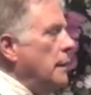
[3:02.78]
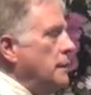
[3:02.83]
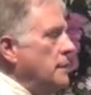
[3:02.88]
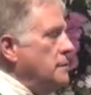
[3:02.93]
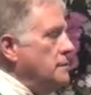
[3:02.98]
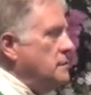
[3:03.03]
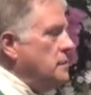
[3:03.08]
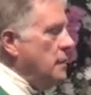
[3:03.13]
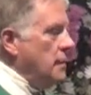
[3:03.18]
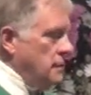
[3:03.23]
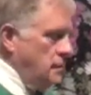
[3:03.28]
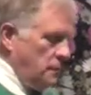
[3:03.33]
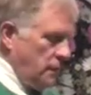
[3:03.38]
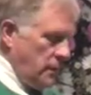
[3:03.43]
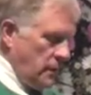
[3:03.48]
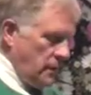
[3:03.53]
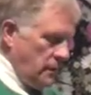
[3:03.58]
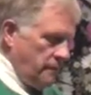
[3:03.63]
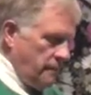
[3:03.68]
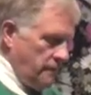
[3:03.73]
And he said to
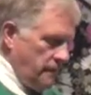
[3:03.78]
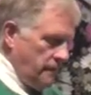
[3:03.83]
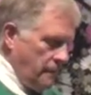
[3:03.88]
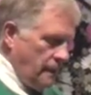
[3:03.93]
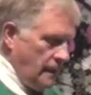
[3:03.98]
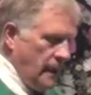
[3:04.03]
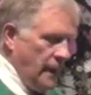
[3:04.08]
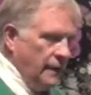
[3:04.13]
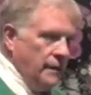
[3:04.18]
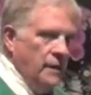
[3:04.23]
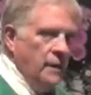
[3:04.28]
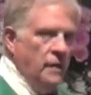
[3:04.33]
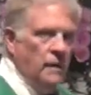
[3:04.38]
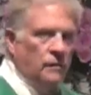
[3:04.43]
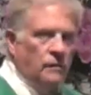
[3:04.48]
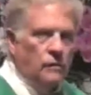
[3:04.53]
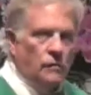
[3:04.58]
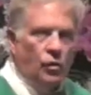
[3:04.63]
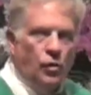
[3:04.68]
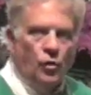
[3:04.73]
me, I
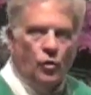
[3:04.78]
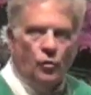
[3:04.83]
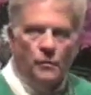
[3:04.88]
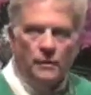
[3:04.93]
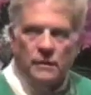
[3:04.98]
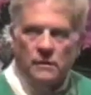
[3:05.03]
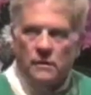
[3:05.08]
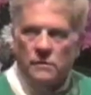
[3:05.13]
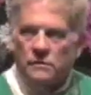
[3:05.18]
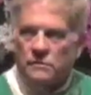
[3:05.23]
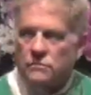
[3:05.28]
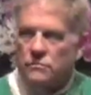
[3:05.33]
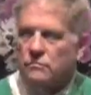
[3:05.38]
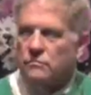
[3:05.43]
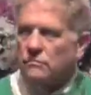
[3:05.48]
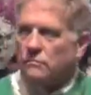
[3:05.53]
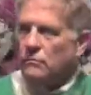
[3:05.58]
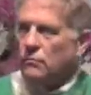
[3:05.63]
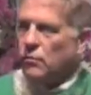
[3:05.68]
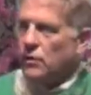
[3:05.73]
can't go because
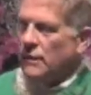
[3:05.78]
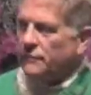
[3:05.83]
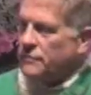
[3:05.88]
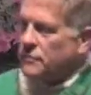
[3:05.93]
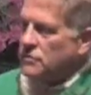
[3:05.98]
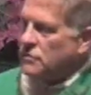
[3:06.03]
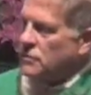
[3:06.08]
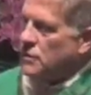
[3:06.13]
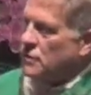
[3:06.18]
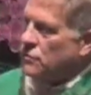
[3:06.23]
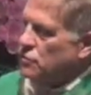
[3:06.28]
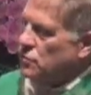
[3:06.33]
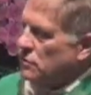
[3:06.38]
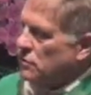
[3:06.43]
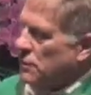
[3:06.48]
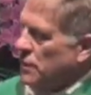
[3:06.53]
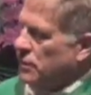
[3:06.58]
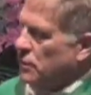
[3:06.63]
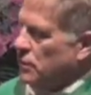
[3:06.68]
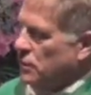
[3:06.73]
we'll have to schedule
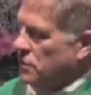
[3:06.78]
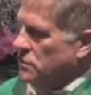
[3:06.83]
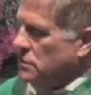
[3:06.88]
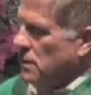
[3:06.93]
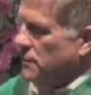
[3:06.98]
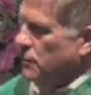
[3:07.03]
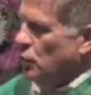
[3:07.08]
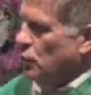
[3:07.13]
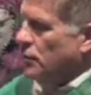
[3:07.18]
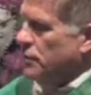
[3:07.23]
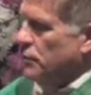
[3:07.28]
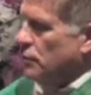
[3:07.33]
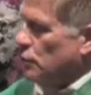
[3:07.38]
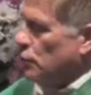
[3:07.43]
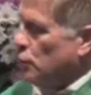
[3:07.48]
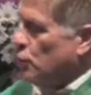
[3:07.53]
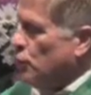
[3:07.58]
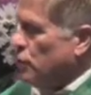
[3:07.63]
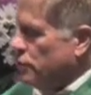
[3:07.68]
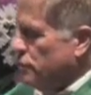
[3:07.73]
later because I'm going to
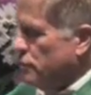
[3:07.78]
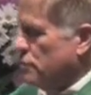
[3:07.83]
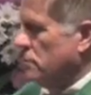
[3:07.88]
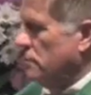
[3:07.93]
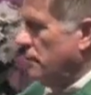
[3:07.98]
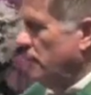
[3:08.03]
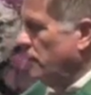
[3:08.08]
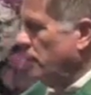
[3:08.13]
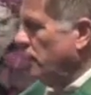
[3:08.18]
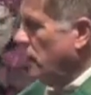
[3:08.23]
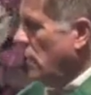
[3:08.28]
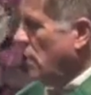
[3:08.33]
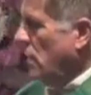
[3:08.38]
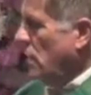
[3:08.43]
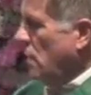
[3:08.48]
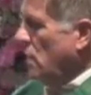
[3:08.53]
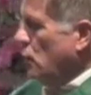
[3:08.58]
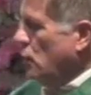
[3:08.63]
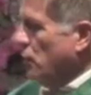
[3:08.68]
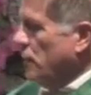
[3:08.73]
Lourdes
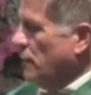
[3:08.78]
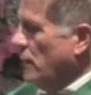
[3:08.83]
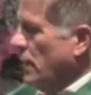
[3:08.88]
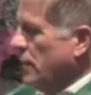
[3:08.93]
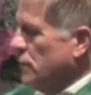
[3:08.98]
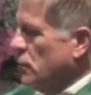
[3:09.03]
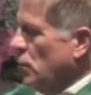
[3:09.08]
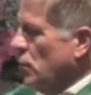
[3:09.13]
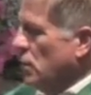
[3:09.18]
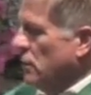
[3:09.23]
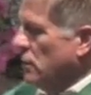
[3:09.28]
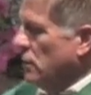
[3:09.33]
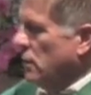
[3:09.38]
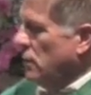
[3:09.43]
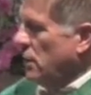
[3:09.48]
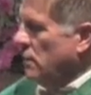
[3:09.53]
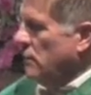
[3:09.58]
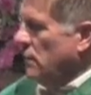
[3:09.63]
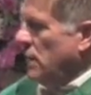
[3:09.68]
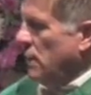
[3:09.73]
with my daughter
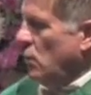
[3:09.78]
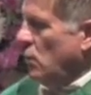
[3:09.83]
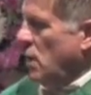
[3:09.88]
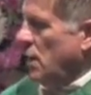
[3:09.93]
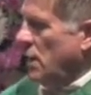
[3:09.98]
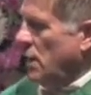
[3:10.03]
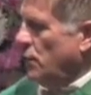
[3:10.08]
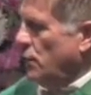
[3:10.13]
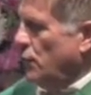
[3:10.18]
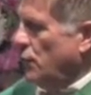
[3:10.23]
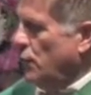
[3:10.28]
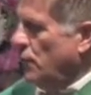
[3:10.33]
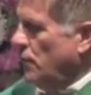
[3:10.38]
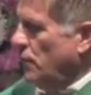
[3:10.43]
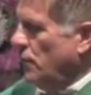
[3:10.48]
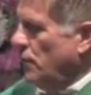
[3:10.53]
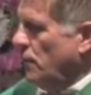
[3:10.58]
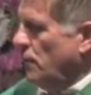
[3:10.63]
and my wife.